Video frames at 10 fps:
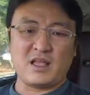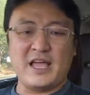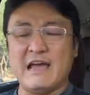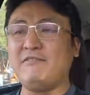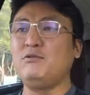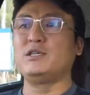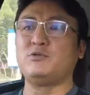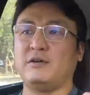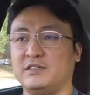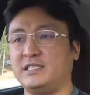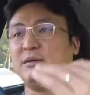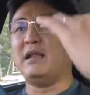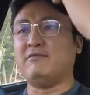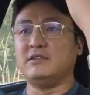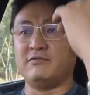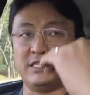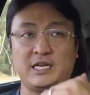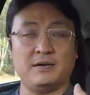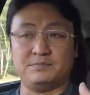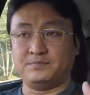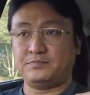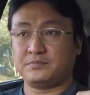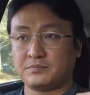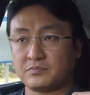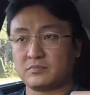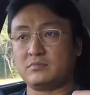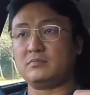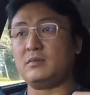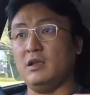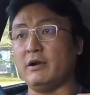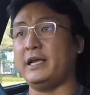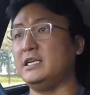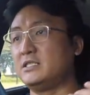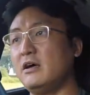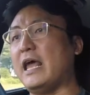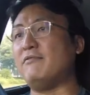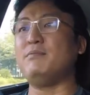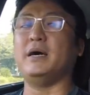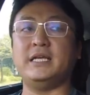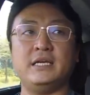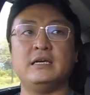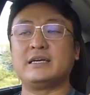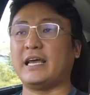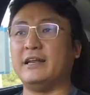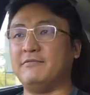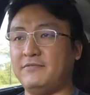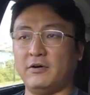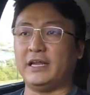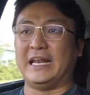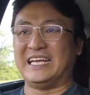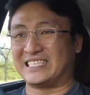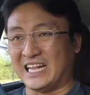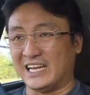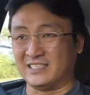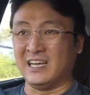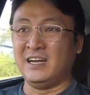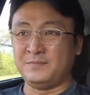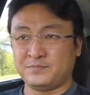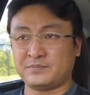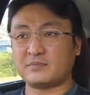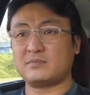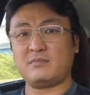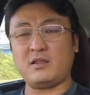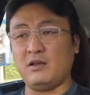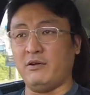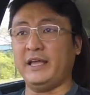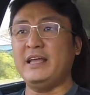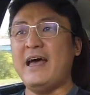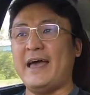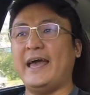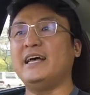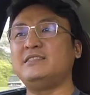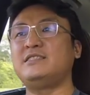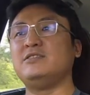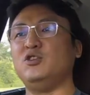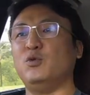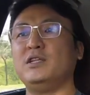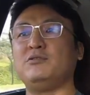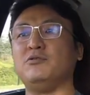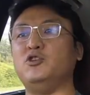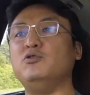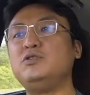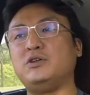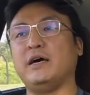everyone to have the same level of income, right? It's not everybody can afford an S class, right? Hence, you want to use your